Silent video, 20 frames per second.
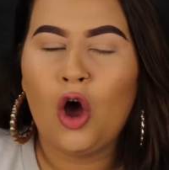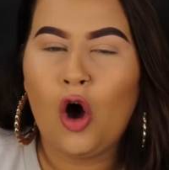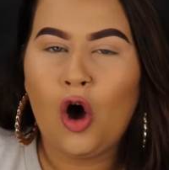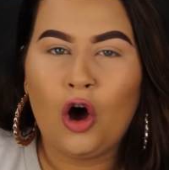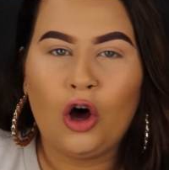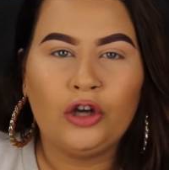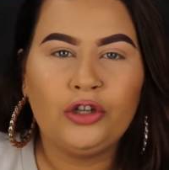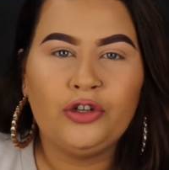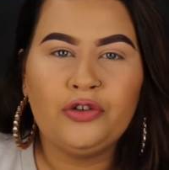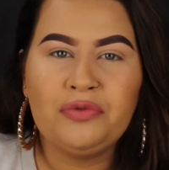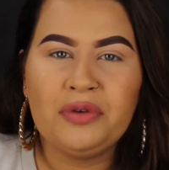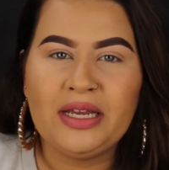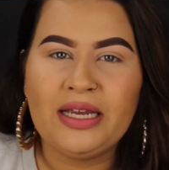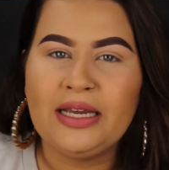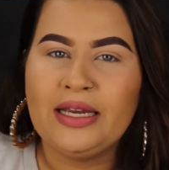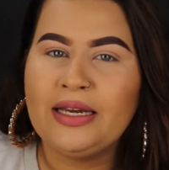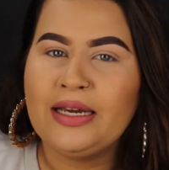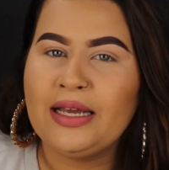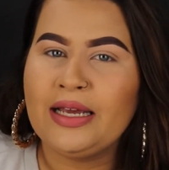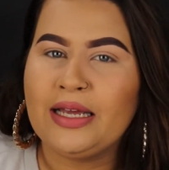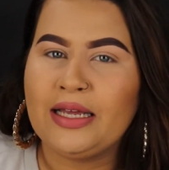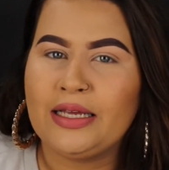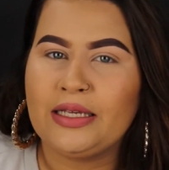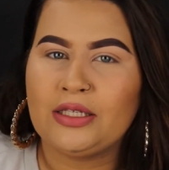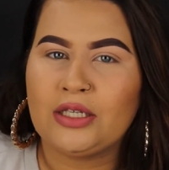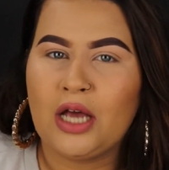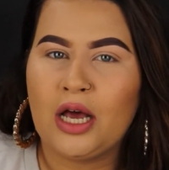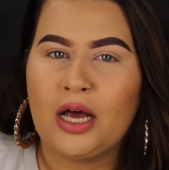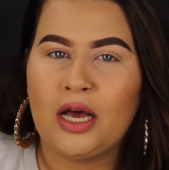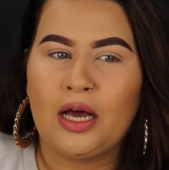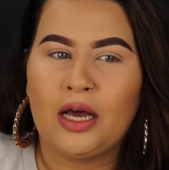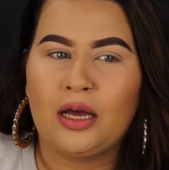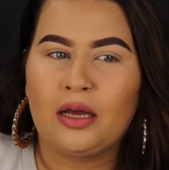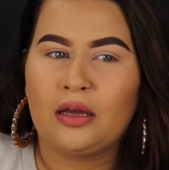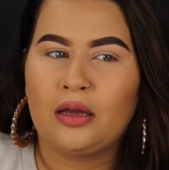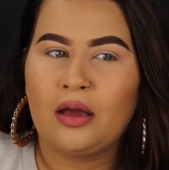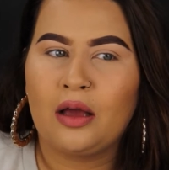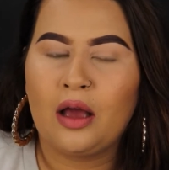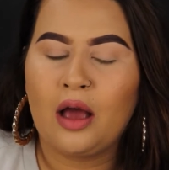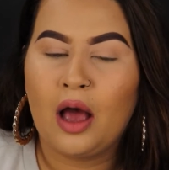All you need is
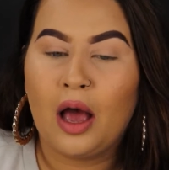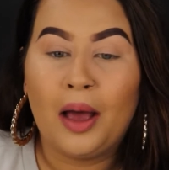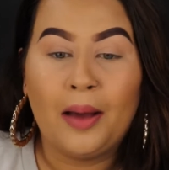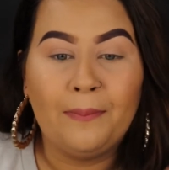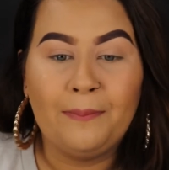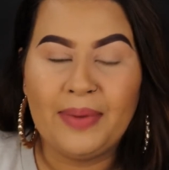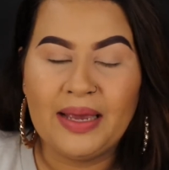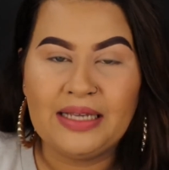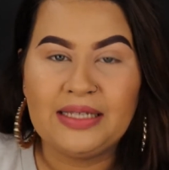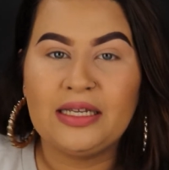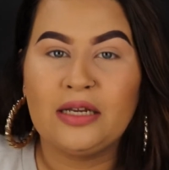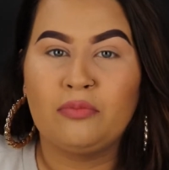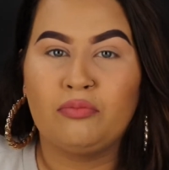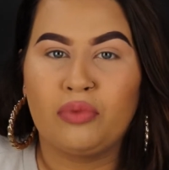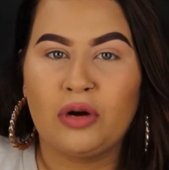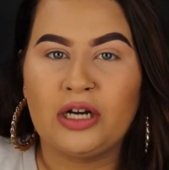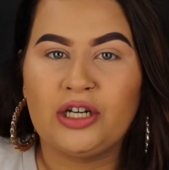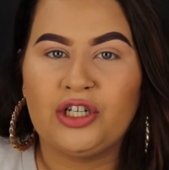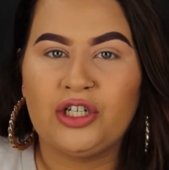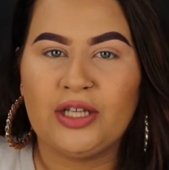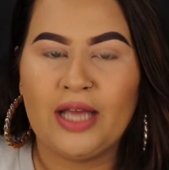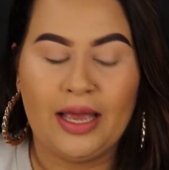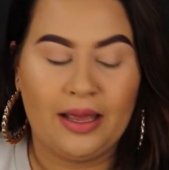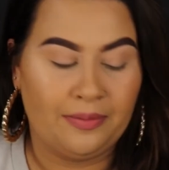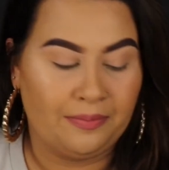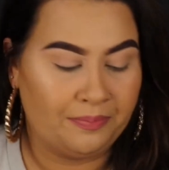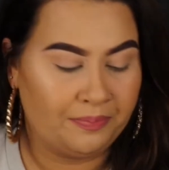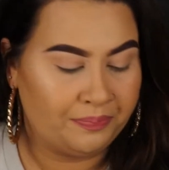a basic brush set.